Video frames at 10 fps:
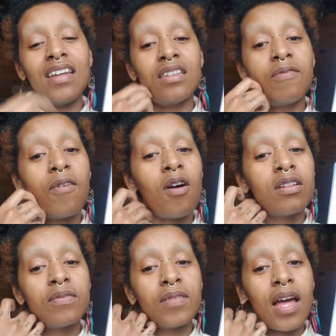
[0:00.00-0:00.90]
in the
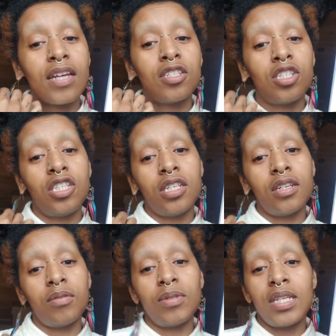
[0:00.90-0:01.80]
fall of last
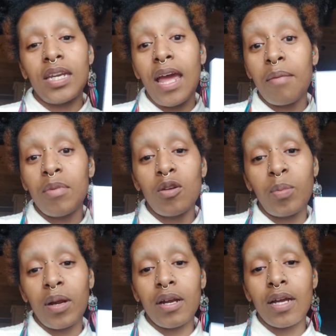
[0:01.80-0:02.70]
year. We did it at
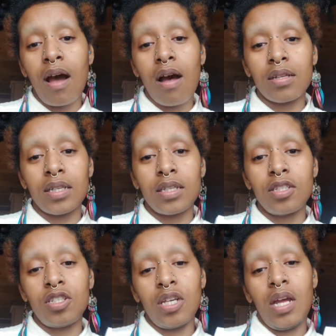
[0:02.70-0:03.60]
Middlebury
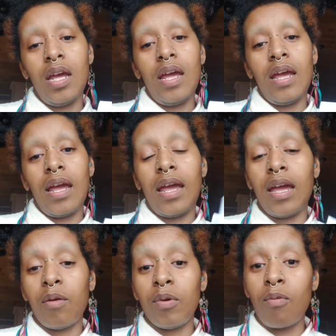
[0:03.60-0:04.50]
College,
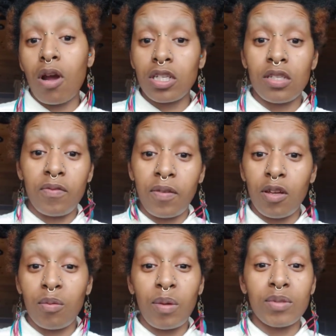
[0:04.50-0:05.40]
and we watched the
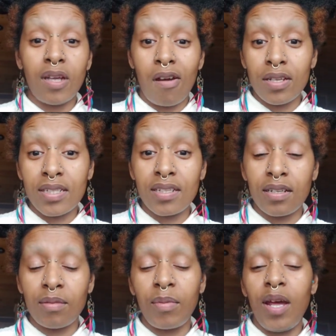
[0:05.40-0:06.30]
film. It was
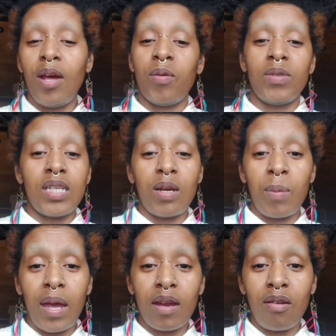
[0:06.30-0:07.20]
awesome. We did
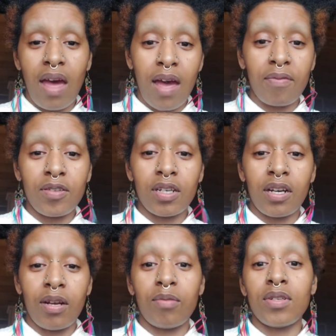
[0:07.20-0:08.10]
a panel
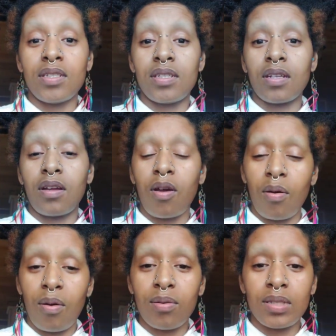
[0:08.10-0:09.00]
after. It was
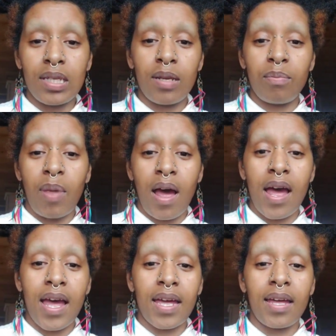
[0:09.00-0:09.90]
co-hosted
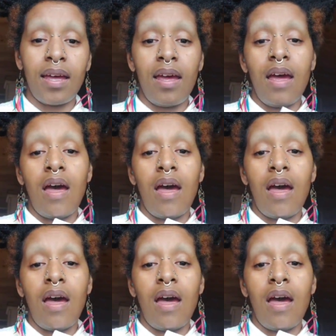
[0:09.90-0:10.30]
by